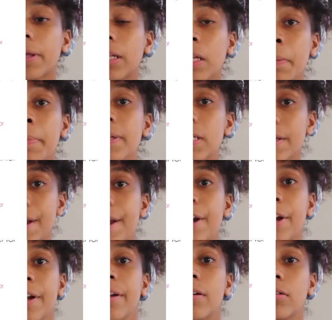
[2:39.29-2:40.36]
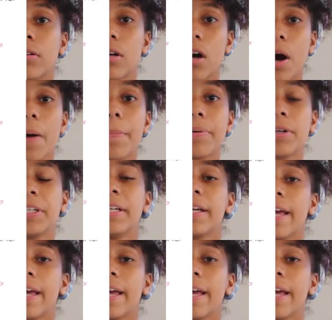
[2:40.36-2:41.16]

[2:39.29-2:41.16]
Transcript: a clean piece of hair in a cup,